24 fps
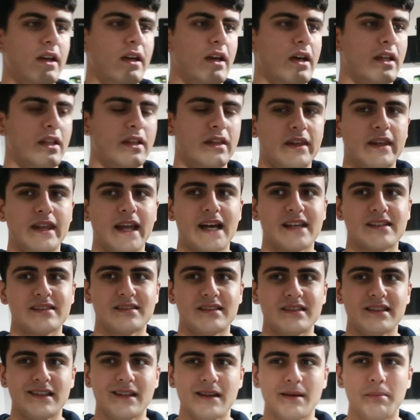a
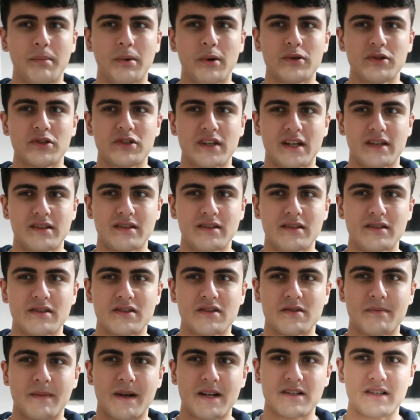nasty push session
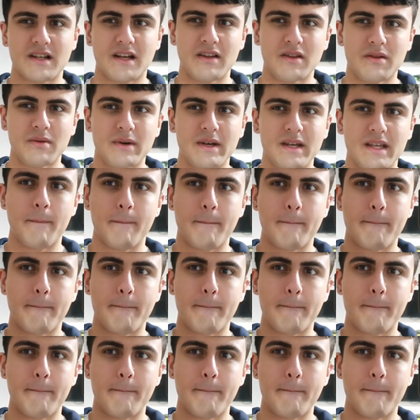smashed out the way.